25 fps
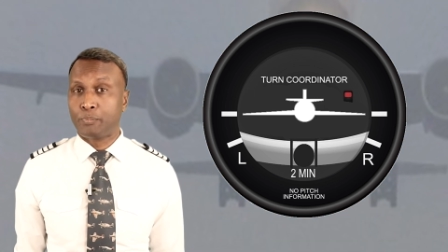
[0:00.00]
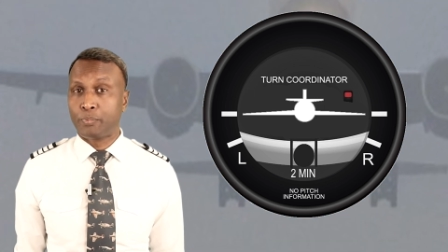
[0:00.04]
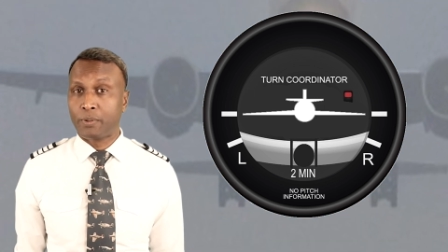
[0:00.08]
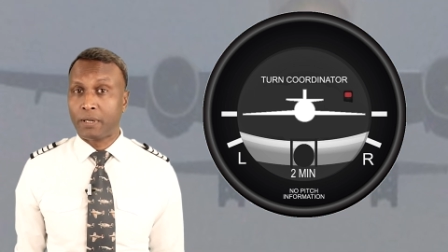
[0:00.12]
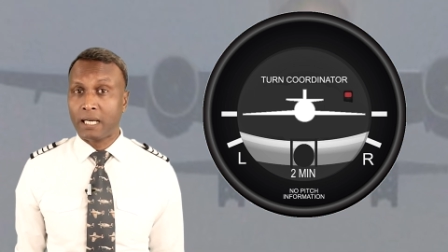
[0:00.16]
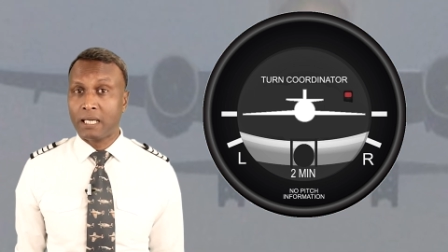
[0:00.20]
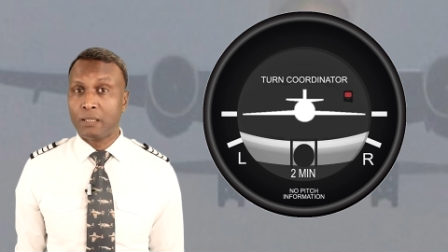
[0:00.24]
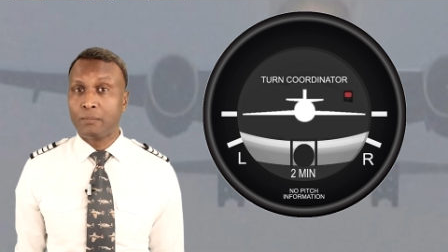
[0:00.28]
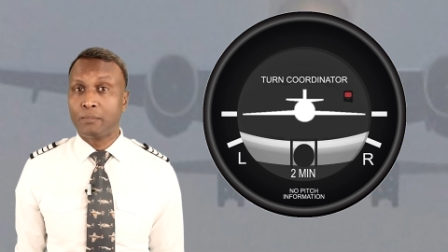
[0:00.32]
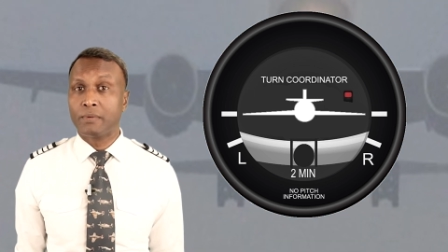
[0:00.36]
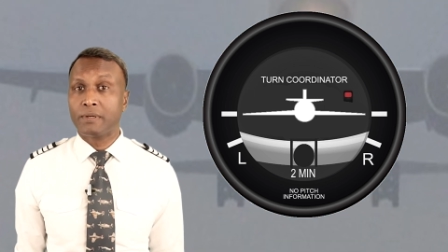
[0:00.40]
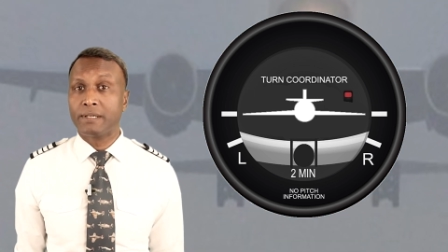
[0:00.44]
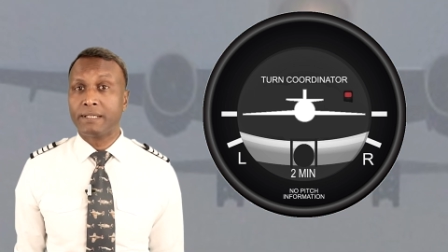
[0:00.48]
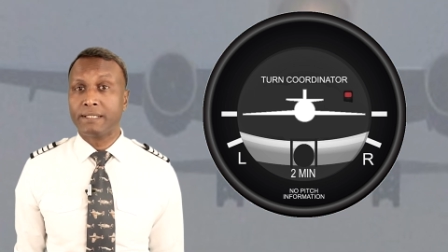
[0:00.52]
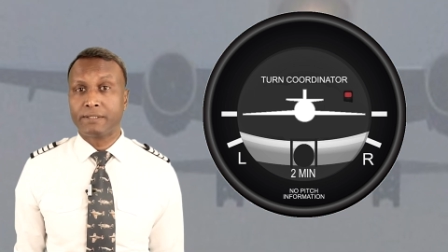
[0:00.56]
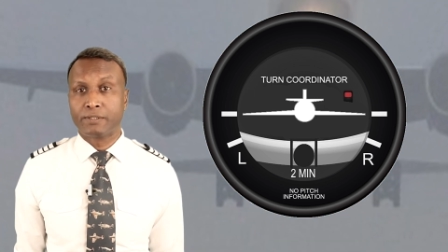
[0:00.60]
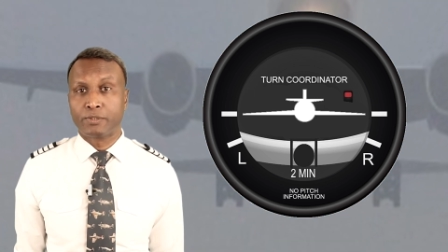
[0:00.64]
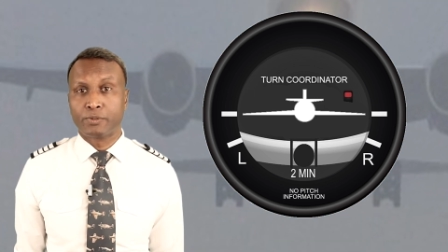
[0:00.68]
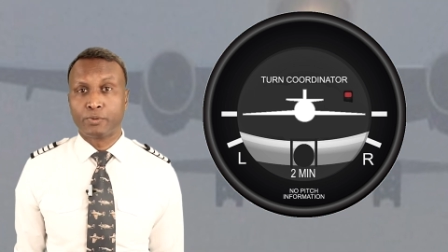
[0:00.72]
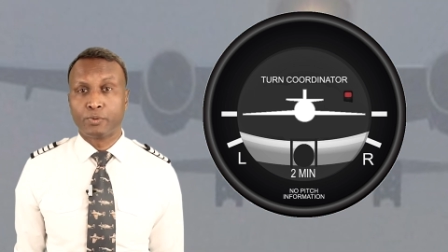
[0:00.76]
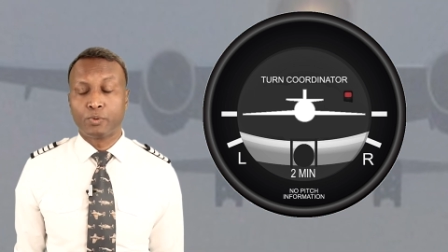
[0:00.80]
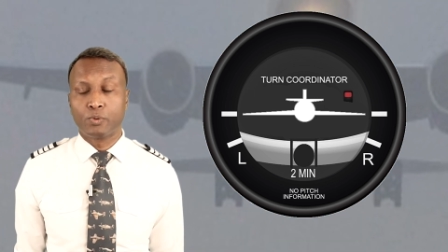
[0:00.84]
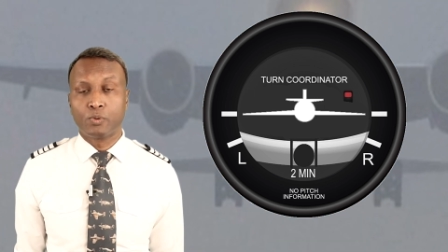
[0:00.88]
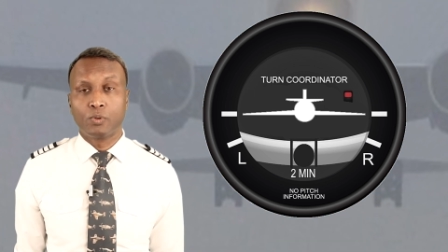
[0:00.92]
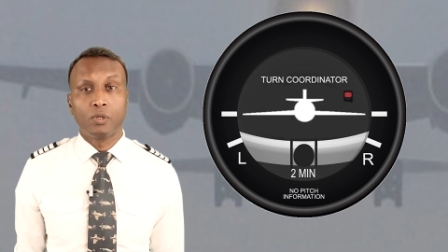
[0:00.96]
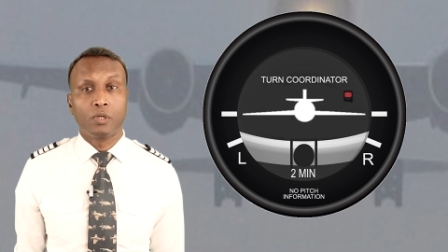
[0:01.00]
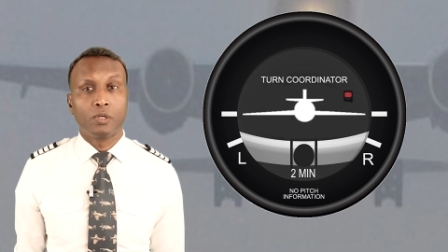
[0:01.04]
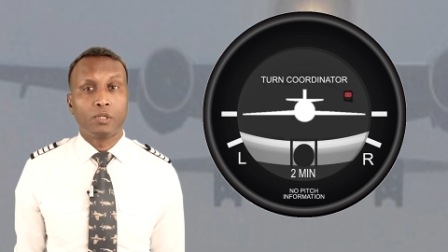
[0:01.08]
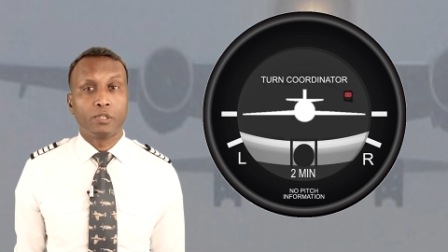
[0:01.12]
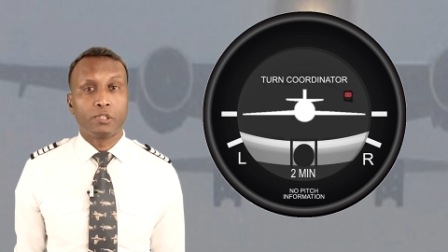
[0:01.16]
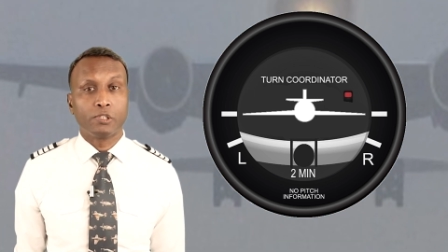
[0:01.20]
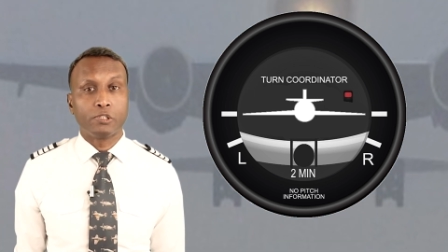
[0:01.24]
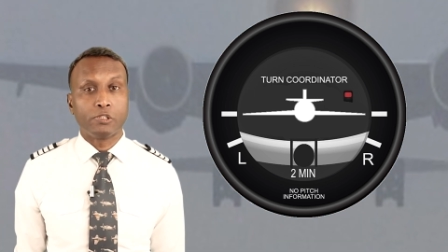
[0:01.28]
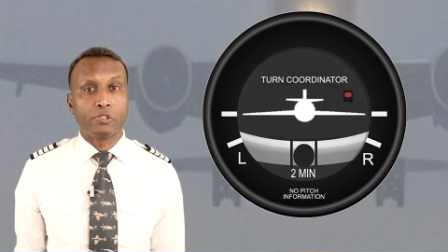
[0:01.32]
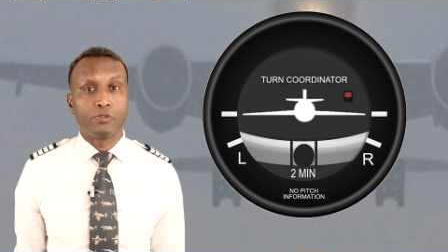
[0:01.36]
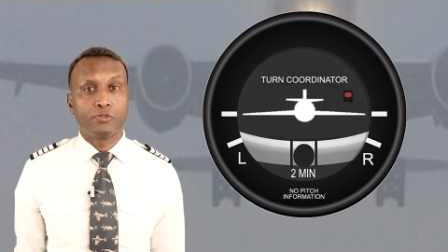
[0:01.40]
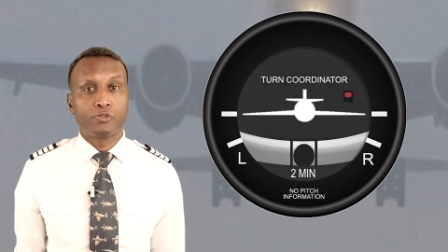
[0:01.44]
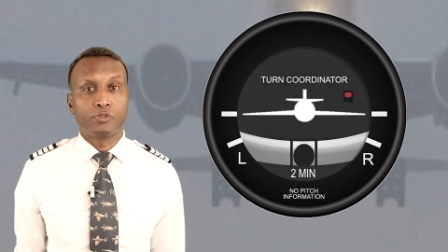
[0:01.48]
primary tool
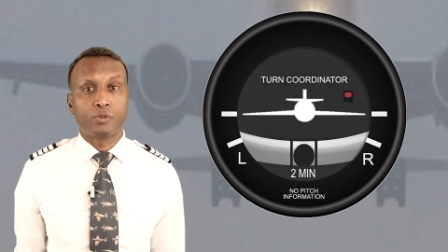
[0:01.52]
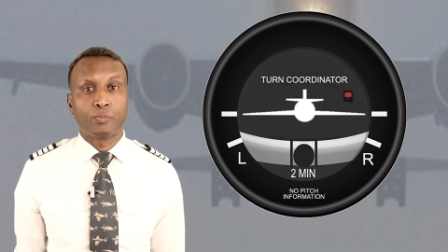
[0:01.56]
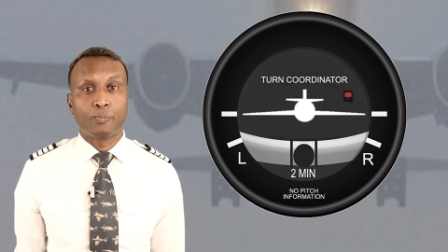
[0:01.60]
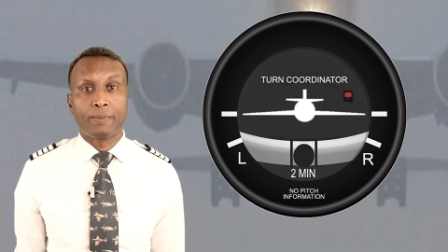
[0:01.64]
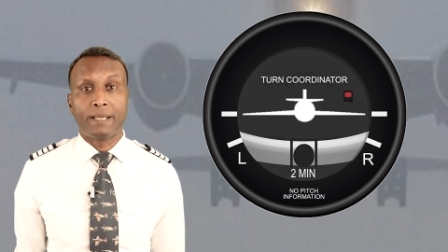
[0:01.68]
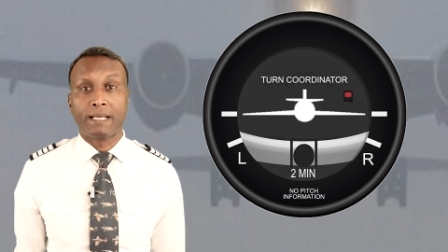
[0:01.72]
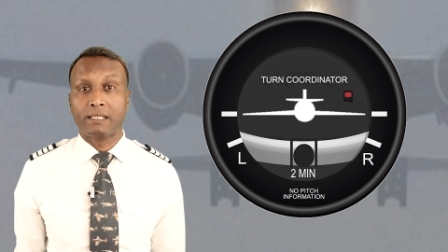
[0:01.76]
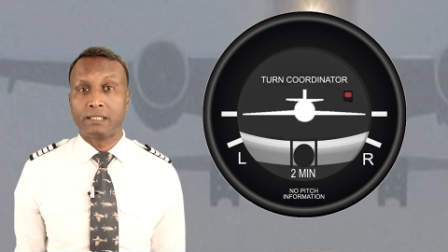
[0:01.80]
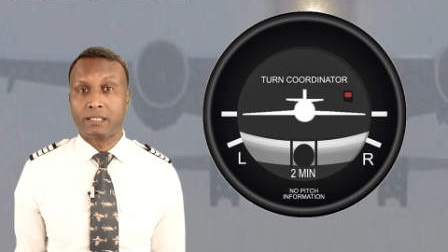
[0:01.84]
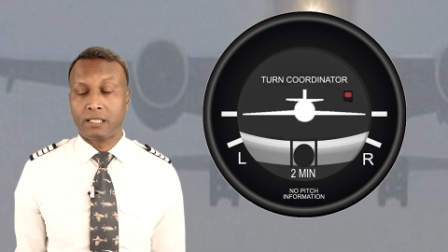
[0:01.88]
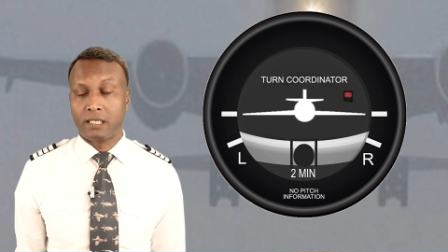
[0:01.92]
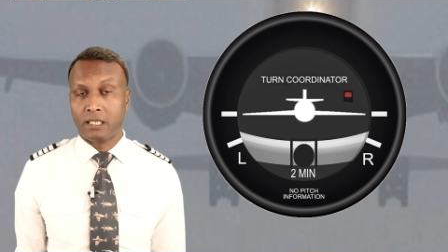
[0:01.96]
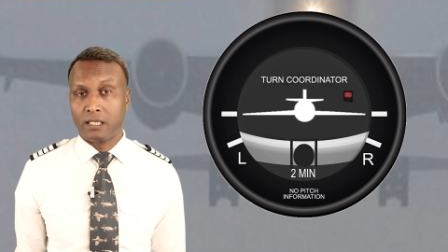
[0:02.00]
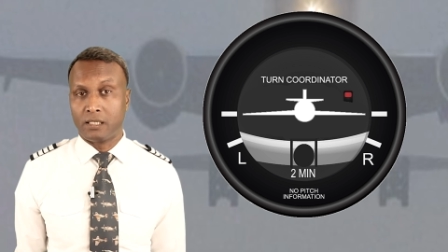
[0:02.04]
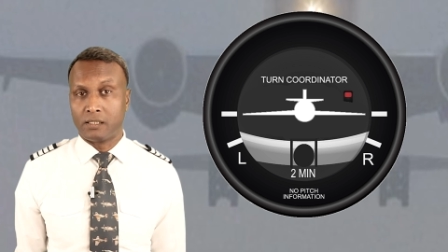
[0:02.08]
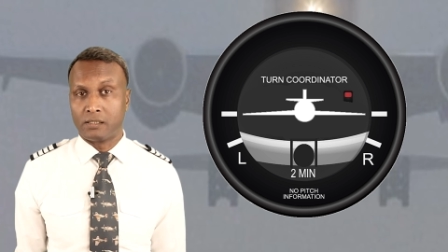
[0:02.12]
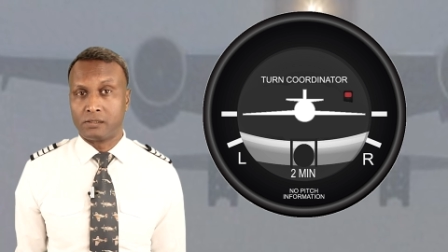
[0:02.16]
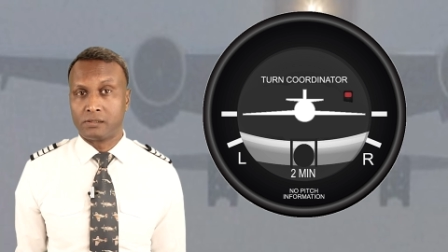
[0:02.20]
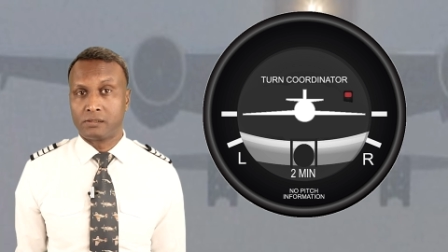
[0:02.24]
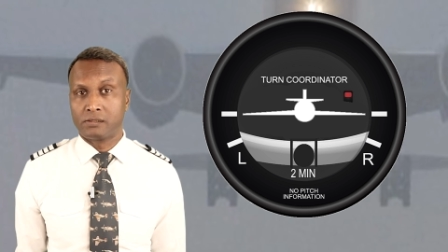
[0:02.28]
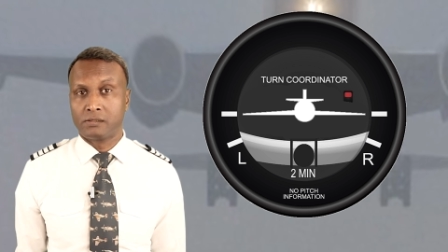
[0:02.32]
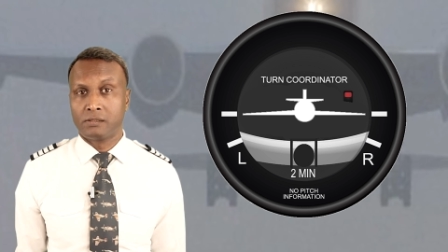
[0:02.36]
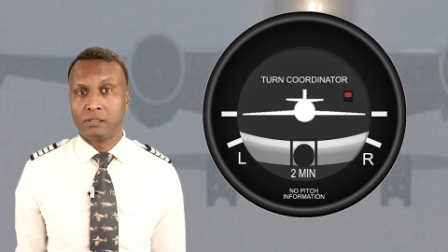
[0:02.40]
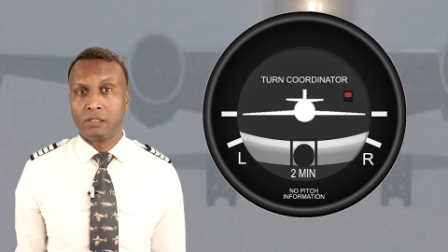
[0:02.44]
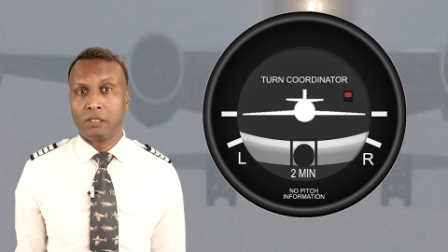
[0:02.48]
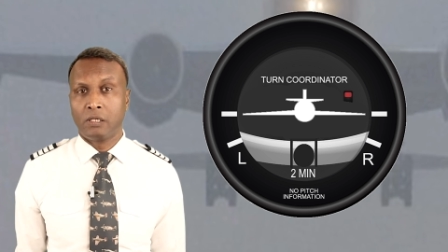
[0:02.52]
used to make turns